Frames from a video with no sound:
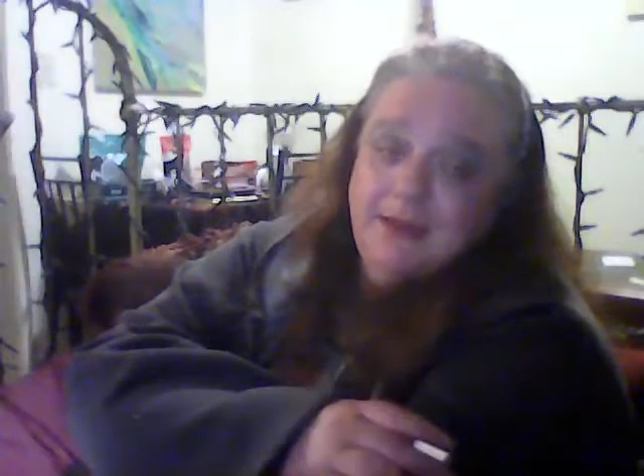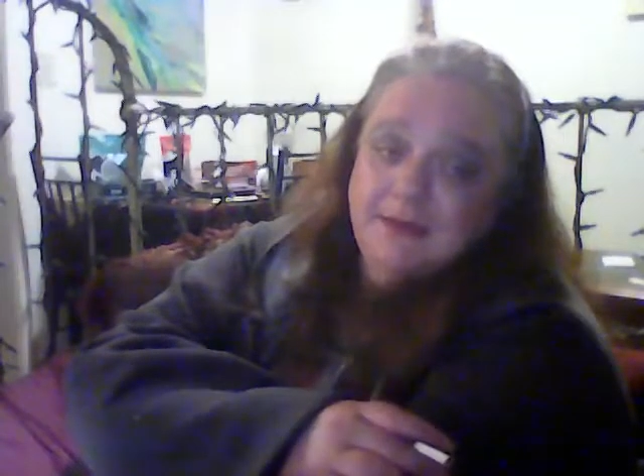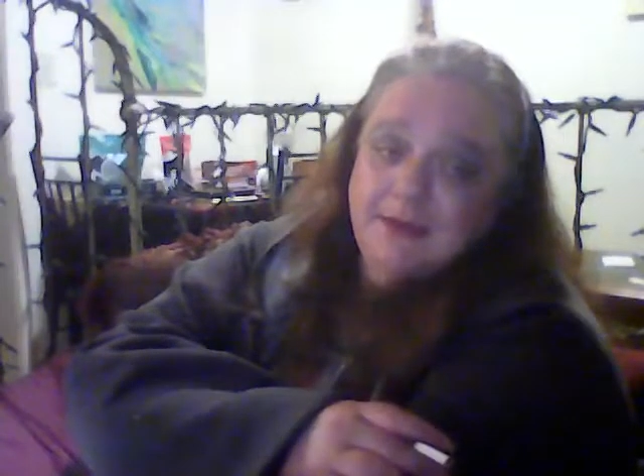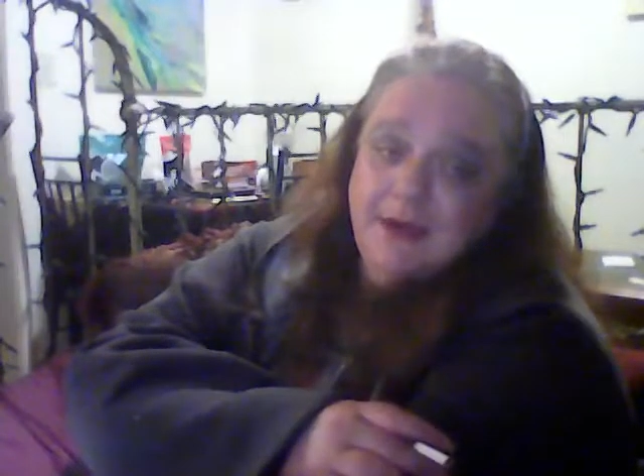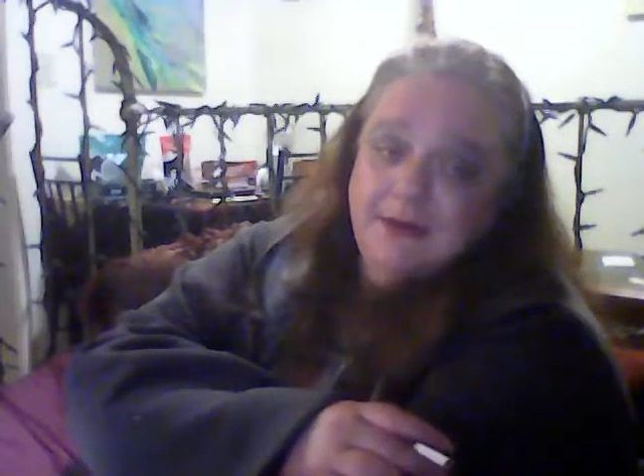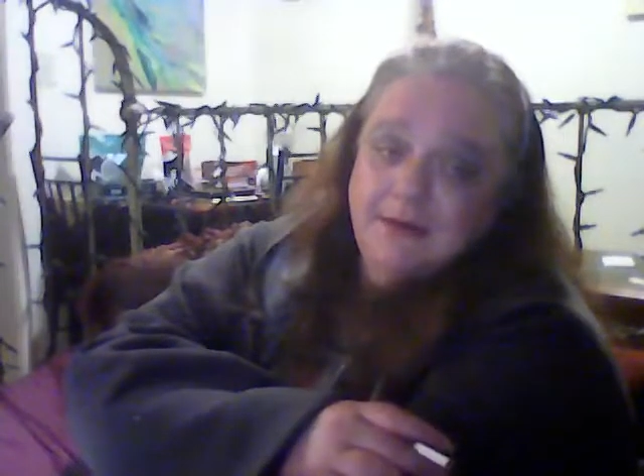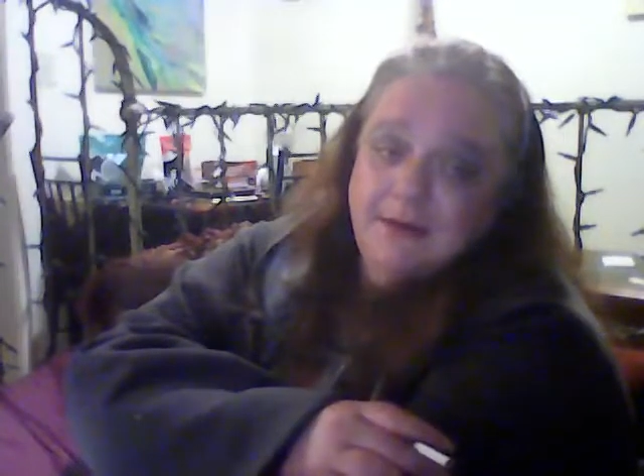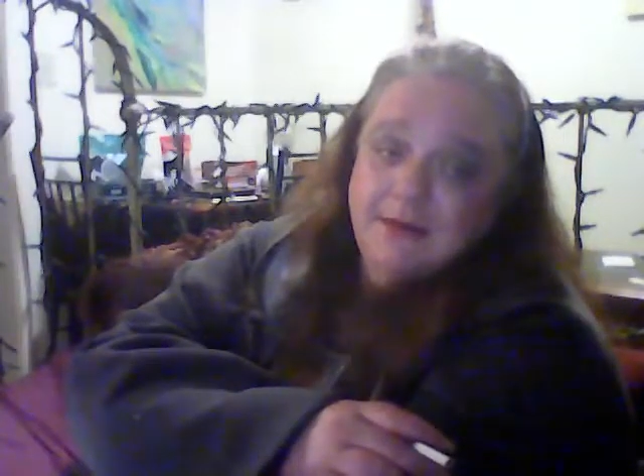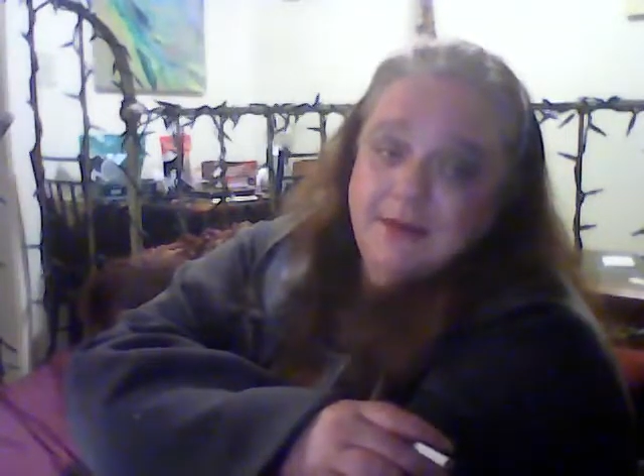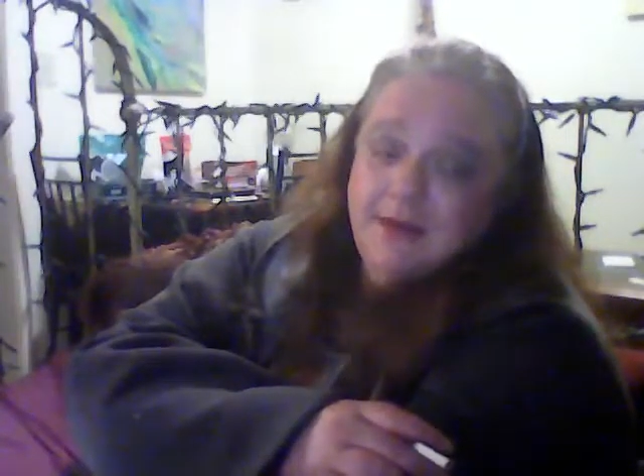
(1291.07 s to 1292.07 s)
things aren't.
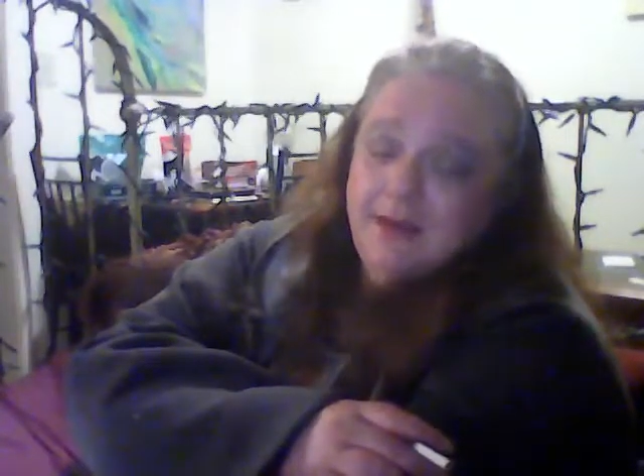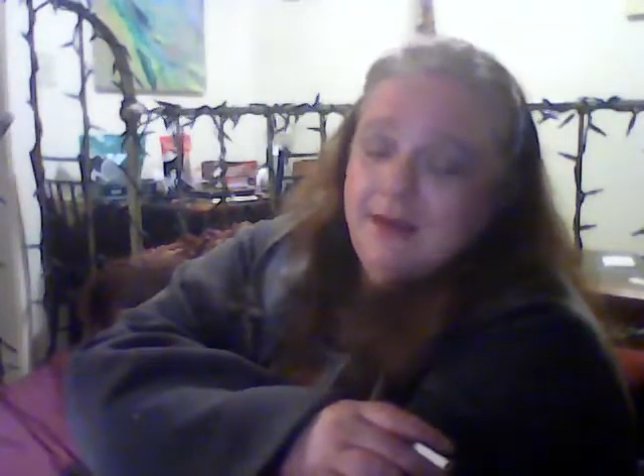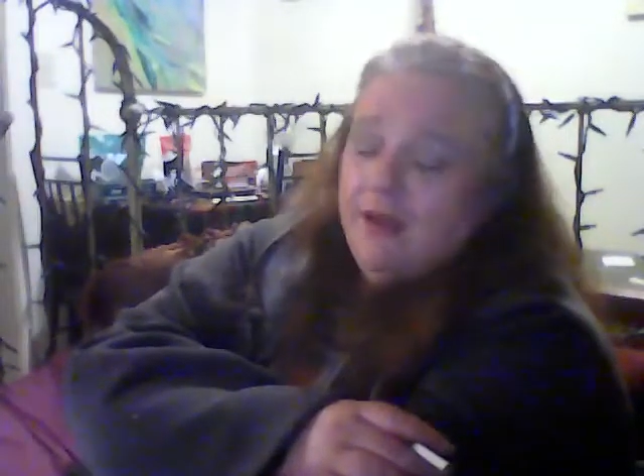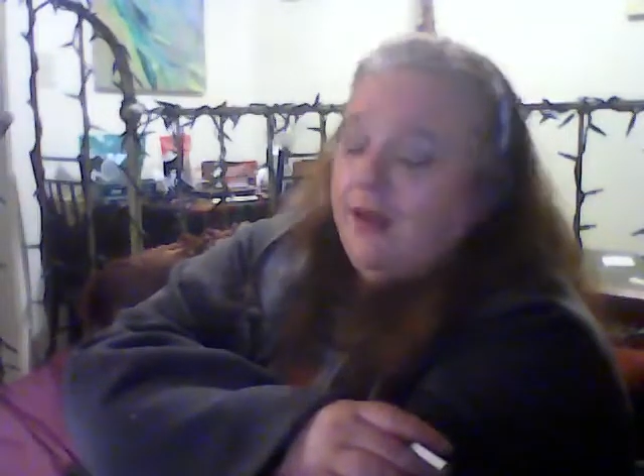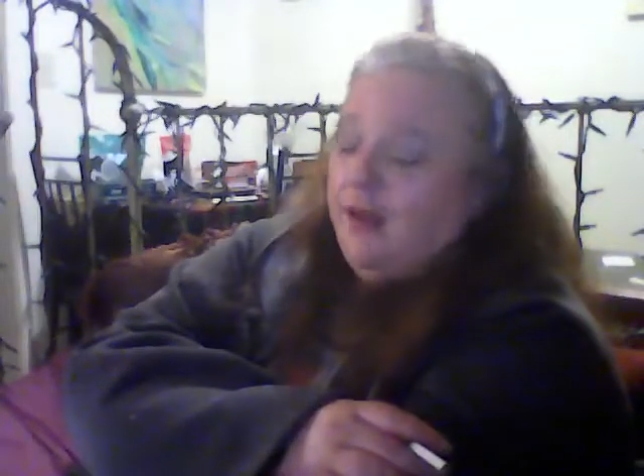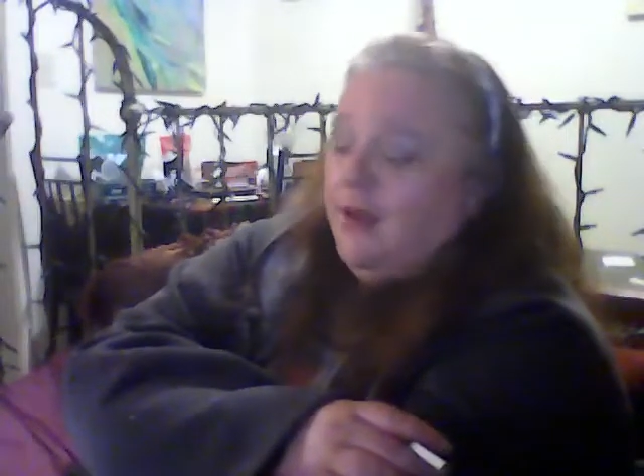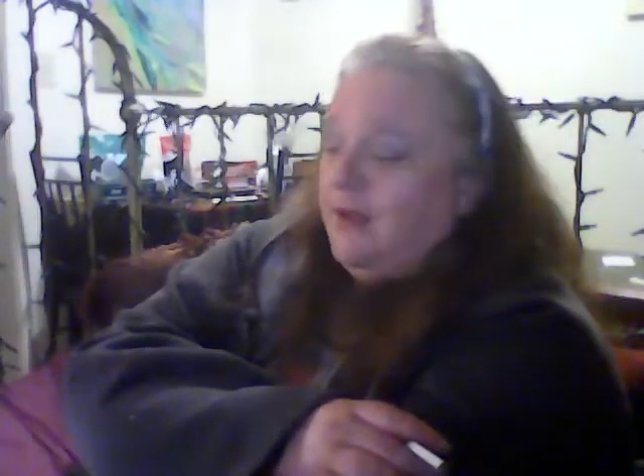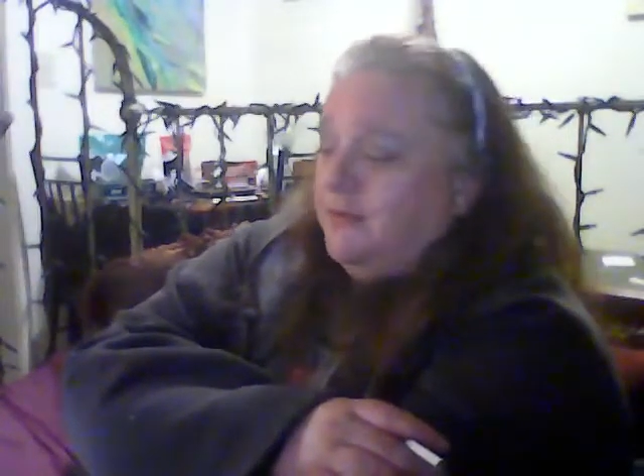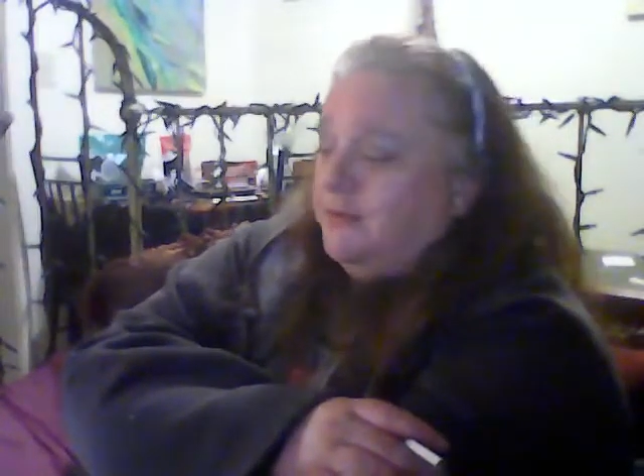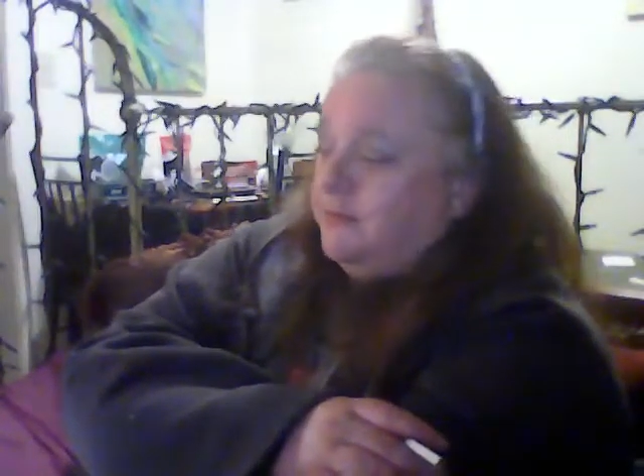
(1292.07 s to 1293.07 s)

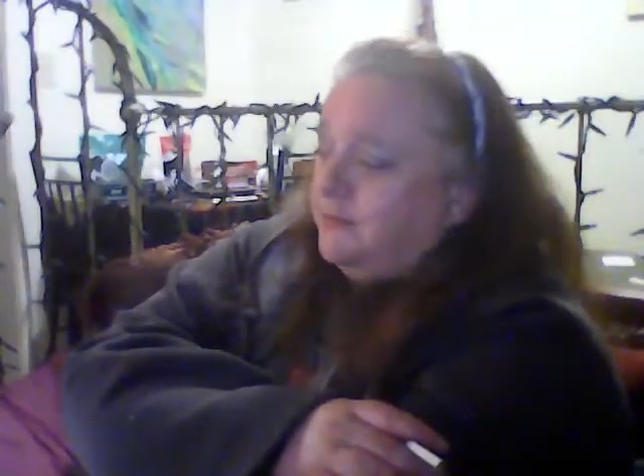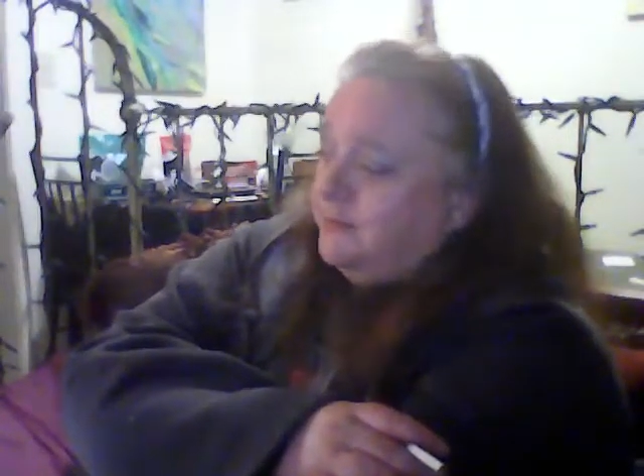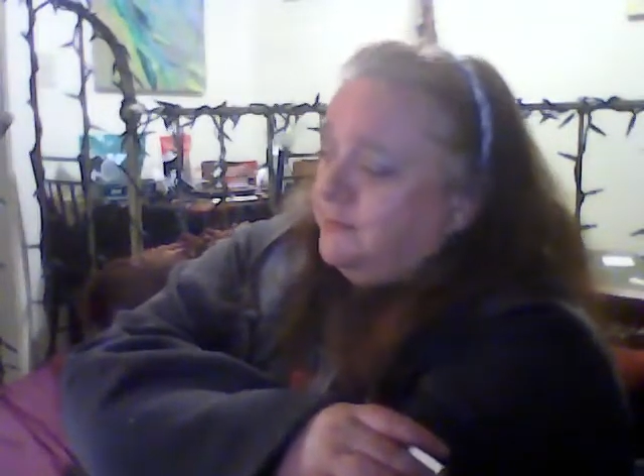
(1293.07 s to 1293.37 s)
Um,